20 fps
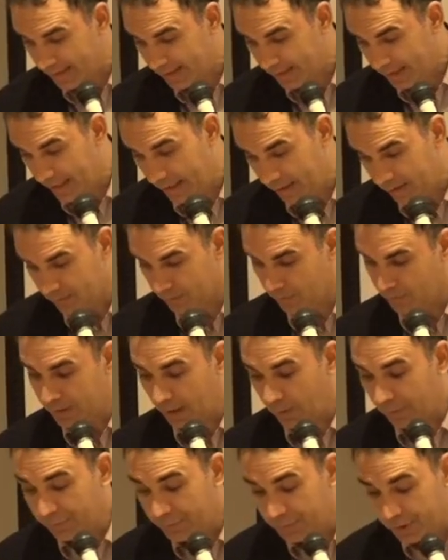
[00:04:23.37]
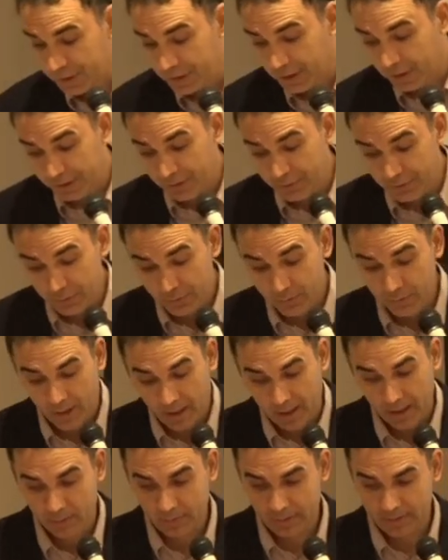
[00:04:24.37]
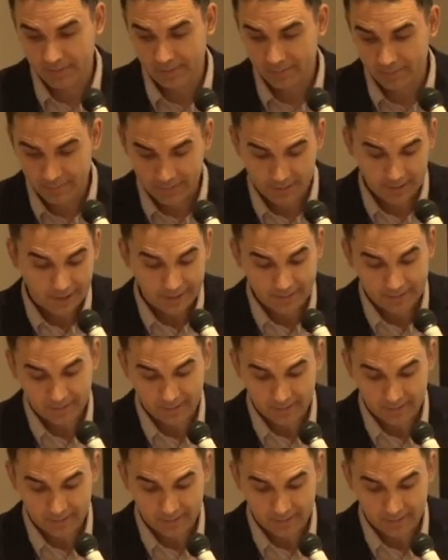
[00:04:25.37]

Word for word: and without further ado, I will start